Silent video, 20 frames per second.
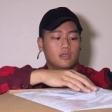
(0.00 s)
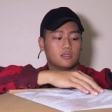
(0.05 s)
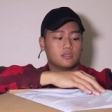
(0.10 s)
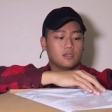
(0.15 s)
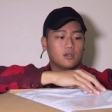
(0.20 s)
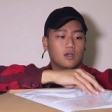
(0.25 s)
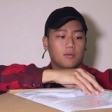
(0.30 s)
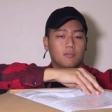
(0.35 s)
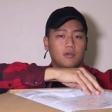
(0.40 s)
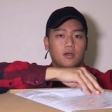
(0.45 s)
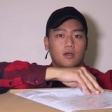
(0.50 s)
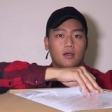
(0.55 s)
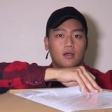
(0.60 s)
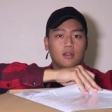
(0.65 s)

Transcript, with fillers: So I'm gonna